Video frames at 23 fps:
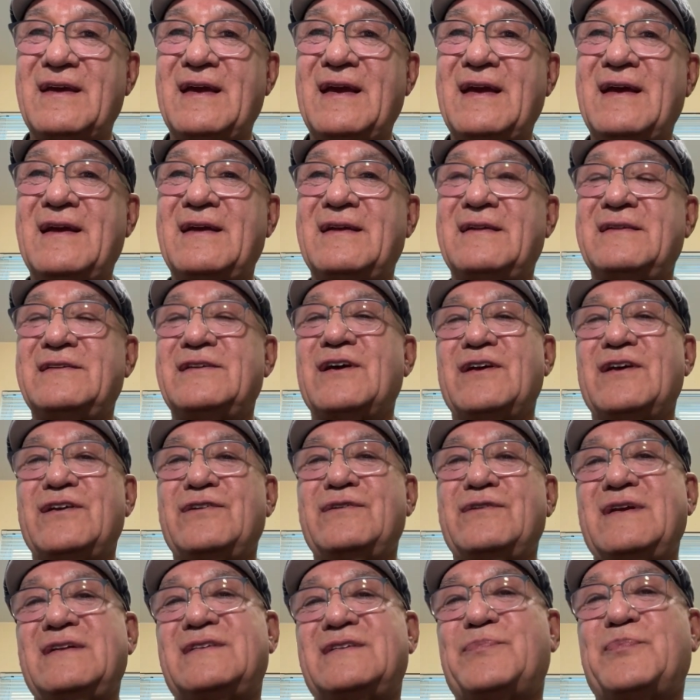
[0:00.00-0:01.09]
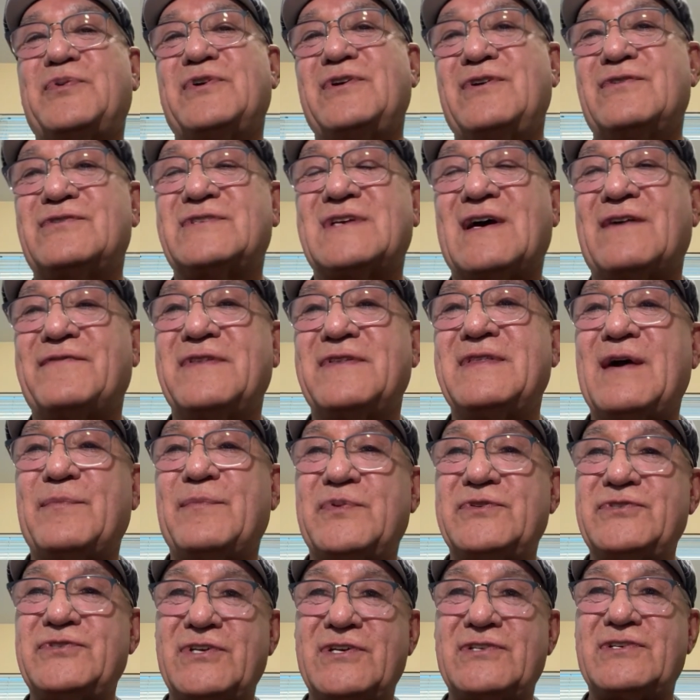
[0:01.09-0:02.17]
And you need to put yourself in that
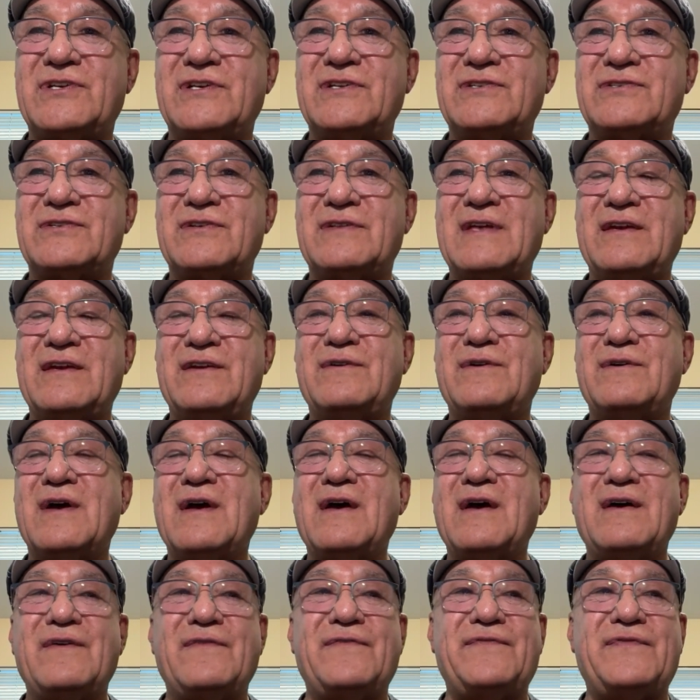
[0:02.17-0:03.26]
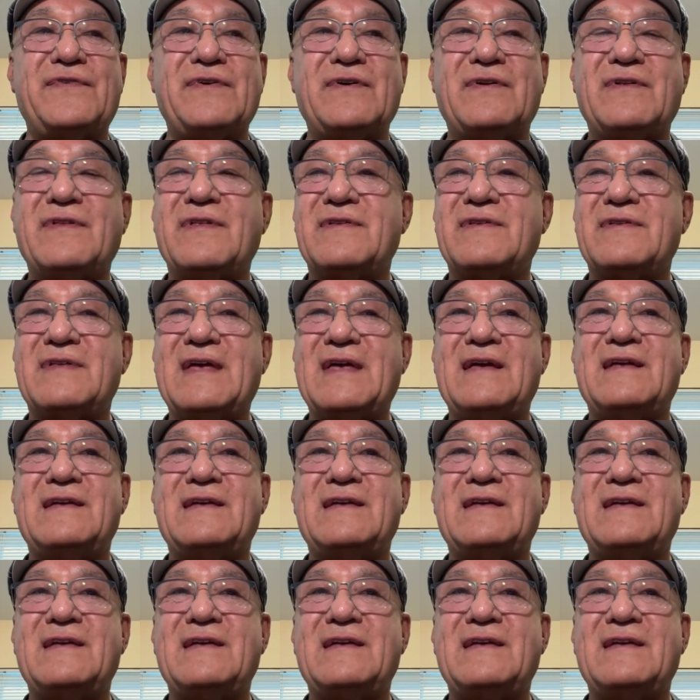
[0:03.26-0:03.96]
position so that you feel